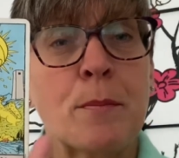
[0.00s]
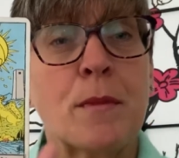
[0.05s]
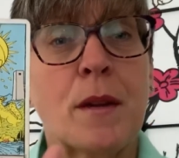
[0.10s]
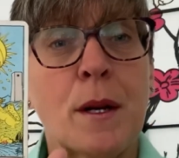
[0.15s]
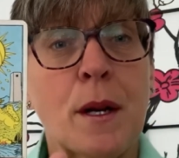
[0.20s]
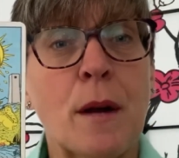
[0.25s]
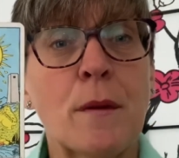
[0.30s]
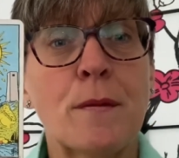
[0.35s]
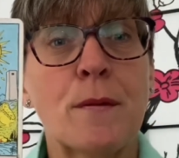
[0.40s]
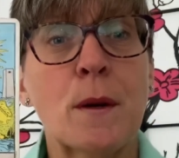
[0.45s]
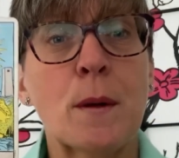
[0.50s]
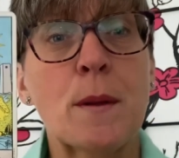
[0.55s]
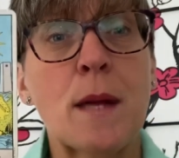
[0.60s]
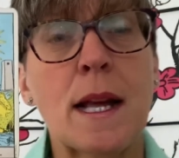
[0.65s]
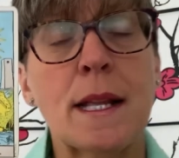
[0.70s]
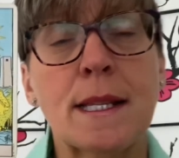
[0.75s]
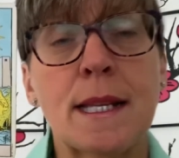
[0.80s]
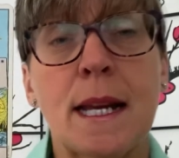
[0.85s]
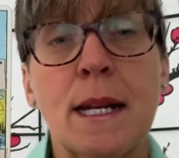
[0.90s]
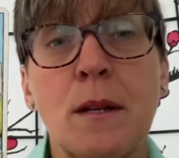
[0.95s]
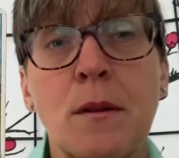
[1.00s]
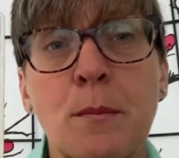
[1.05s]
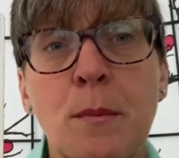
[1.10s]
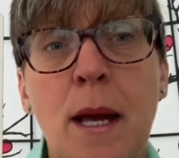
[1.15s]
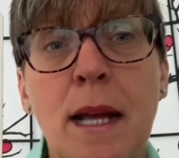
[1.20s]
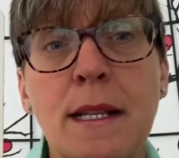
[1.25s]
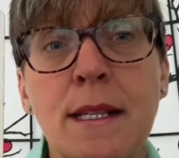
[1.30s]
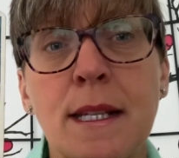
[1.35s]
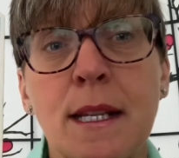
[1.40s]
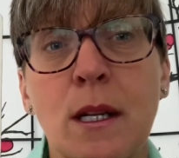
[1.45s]
And I feel that Ten of
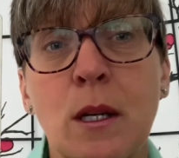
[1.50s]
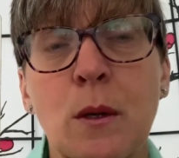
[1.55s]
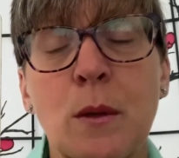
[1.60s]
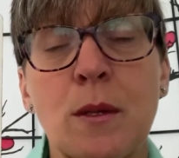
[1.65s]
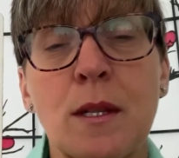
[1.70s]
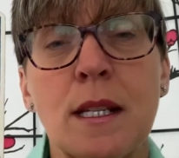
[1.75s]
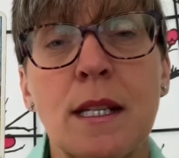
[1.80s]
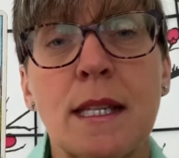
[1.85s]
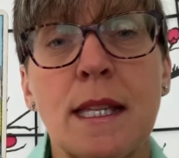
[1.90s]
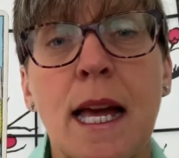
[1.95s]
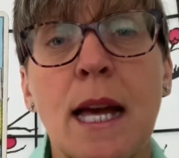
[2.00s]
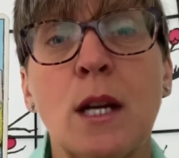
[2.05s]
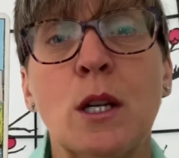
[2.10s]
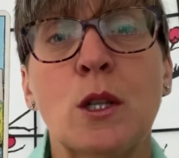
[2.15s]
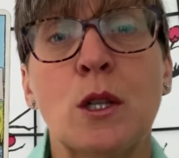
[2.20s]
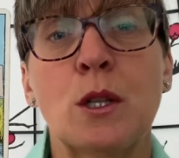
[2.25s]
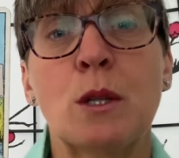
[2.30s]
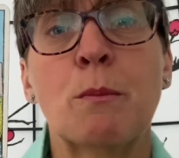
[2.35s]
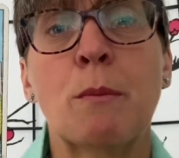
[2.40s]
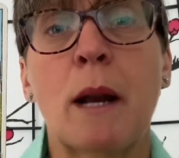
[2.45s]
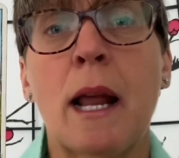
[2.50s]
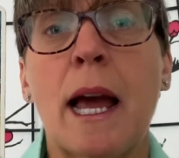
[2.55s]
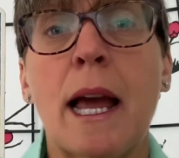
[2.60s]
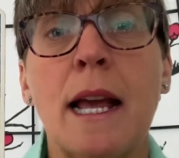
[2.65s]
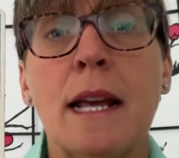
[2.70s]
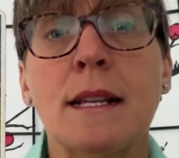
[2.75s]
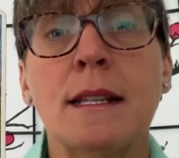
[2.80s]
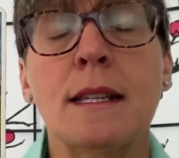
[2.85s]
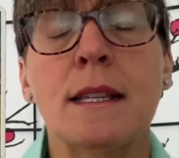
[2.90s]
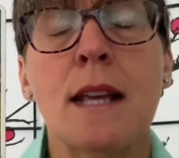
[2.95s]
Pentacles is that good
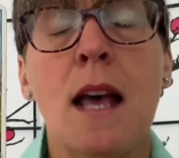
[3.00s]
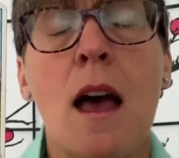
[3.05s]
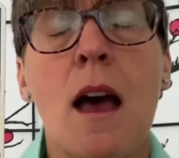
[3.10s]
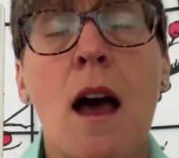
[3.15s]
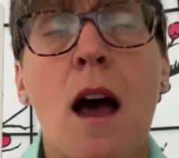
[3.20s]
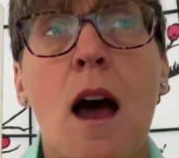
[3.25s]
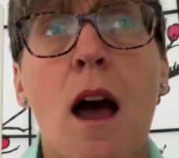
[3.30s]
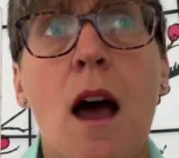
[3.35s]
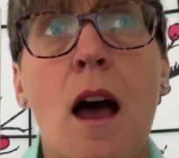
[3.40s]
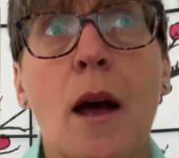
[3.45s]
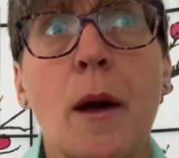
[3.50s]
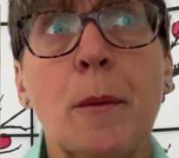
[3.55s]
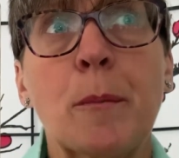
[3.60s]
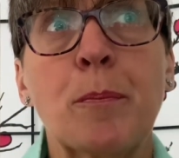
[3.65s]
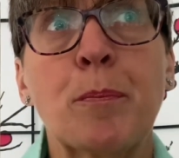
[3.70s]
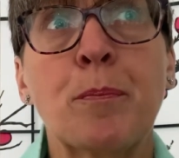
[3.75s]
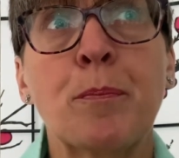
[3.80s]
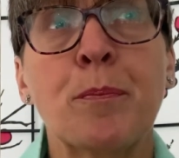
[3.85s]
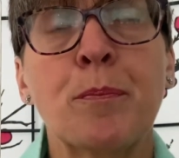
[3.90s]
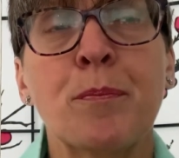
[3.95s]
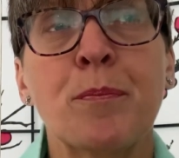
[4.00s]
place. Um,